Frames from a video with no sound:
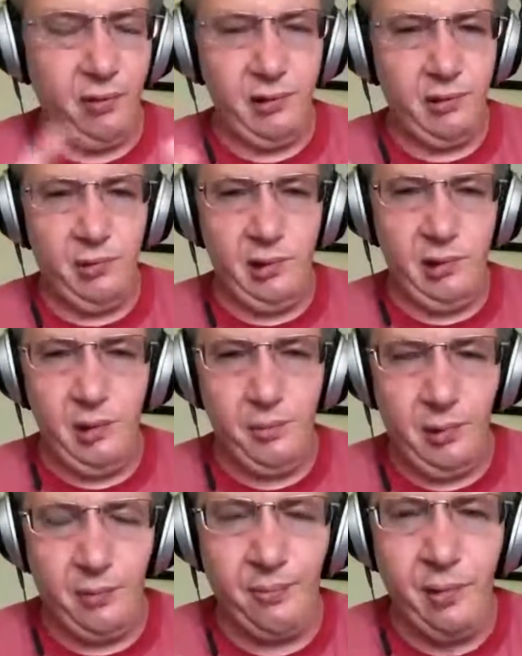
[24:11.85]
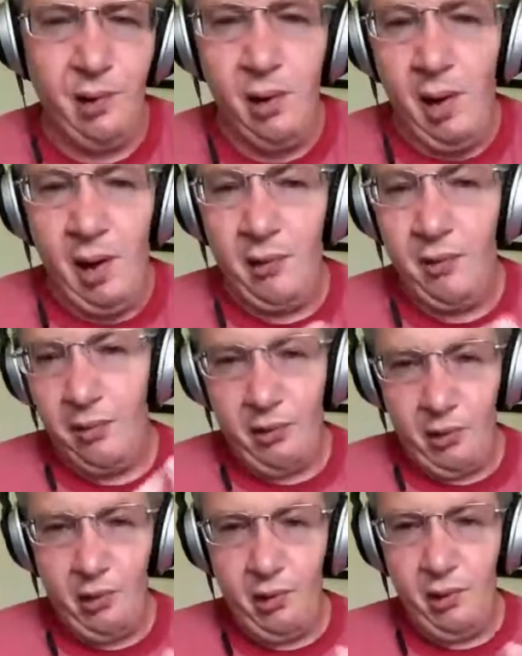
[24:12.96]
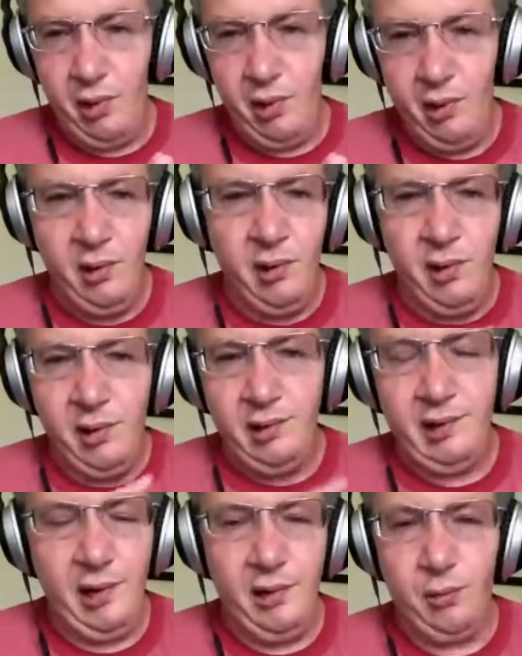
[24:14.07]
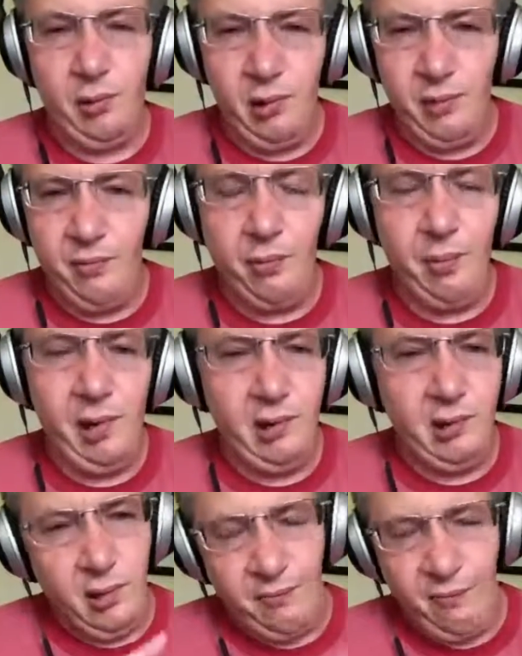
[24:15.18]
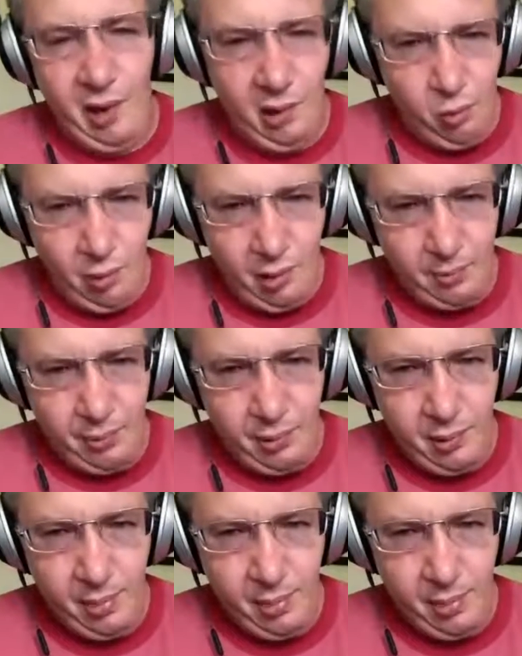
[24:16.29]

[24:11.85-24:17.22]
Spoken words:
It's really simple. And then third, send them good information and follow up,